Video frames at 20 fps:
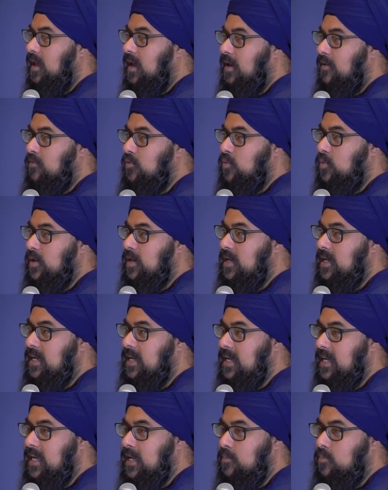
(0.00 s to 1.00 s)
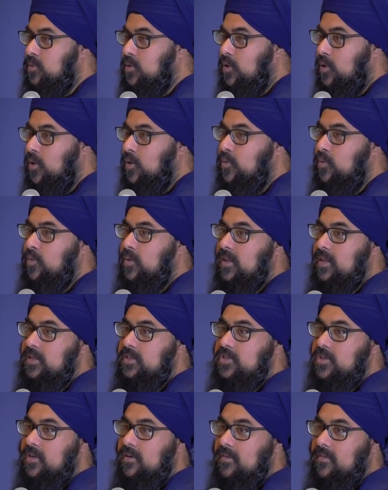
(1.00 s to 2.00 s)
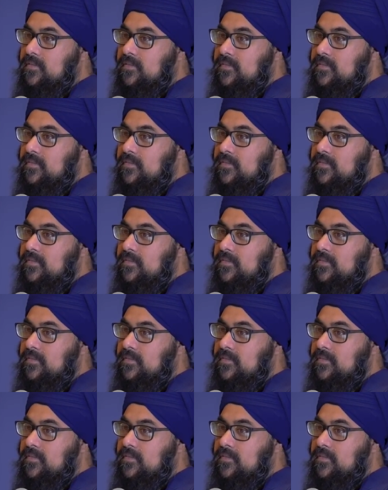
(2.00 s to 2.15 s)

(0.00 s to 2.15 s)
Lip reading: Everyone can keep their own religion.